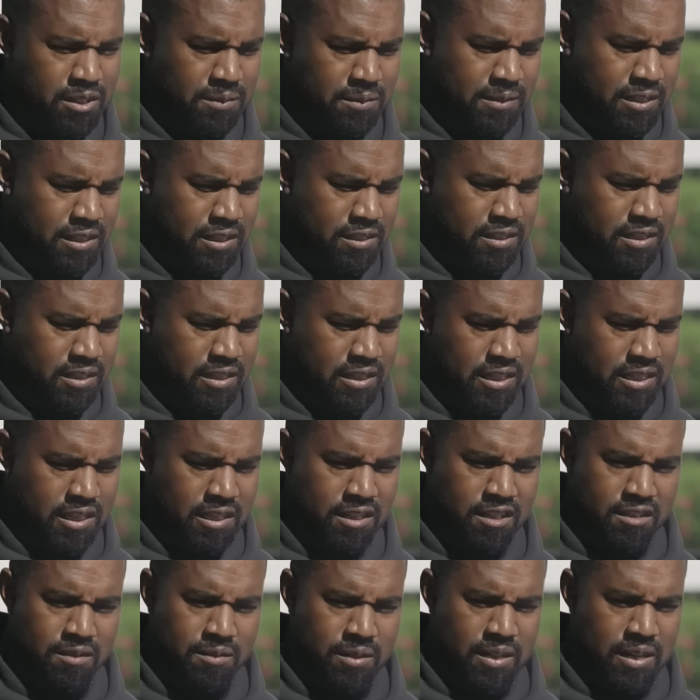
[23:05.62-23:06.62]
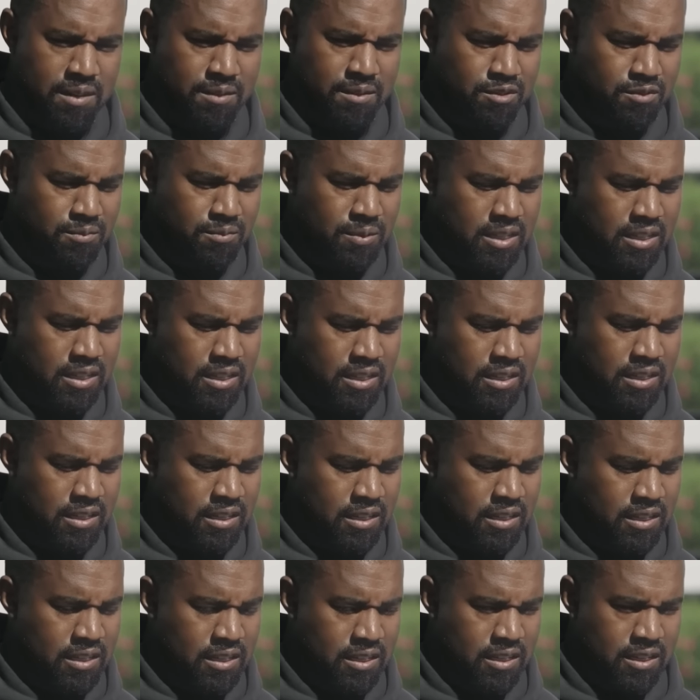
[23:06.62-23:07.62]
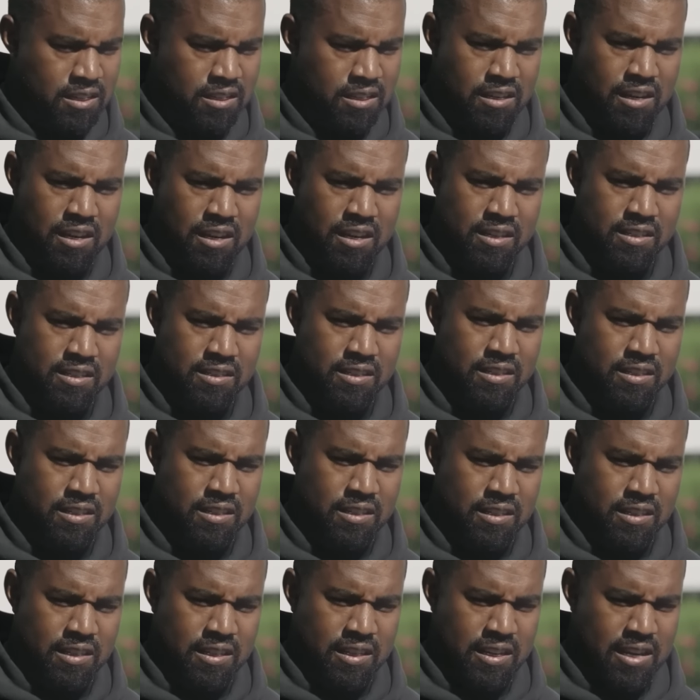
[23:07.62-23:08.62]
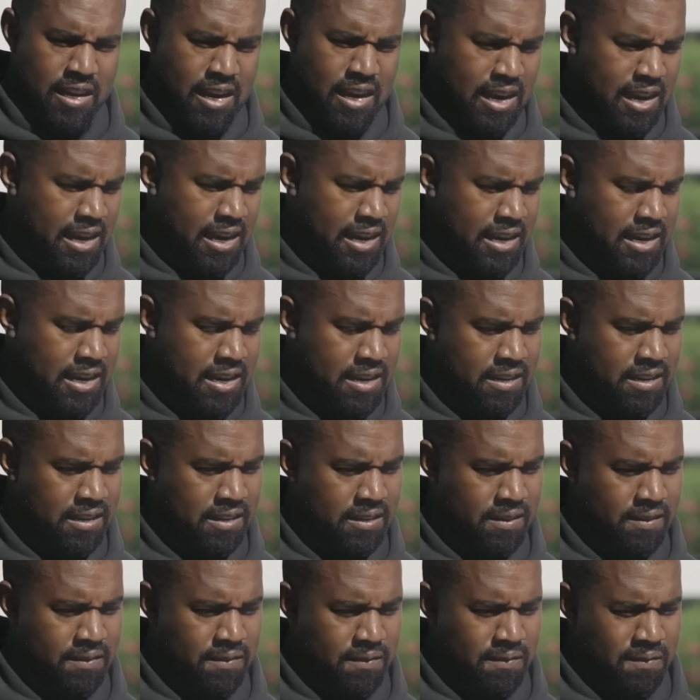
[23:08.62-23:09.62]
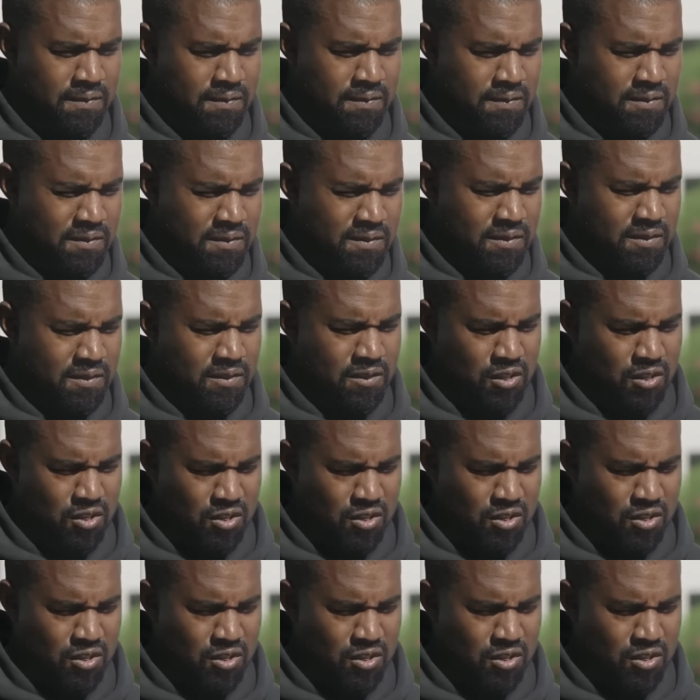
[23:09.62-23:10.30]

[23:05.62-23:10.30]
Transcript: is, is what people are wearing on the streets. But I like when I look at, and I always bring it